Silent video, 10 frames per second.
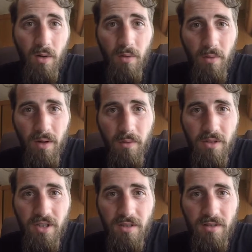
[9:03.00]
Well, we
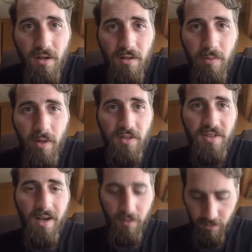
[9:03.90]
just talked about
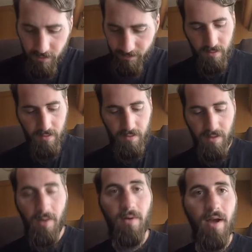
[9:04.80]
sound.
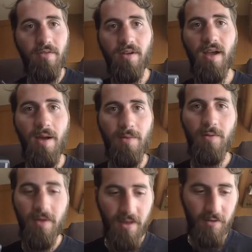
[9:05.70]
Now we have a camera
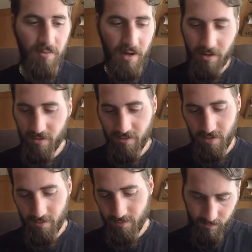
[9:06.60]
without
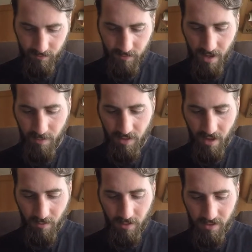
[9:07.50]
microphone. Maybe
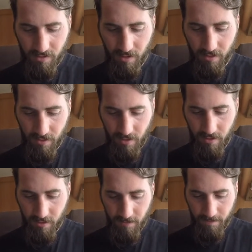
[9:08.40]
that wasn't a good
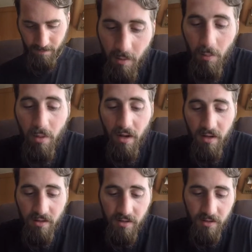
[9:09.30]
idea.
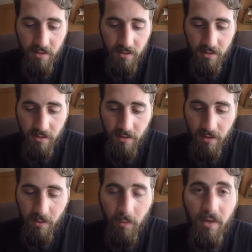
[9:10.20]
But
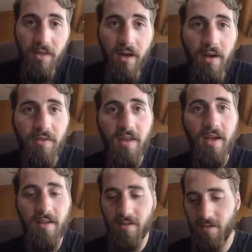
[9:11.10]
we thought of
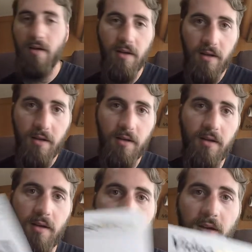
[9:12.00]
that
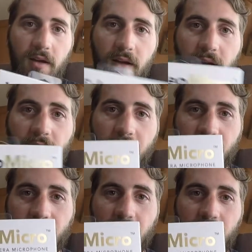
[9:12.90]
and have a
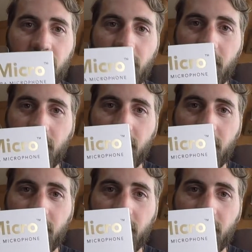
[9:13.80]
solution.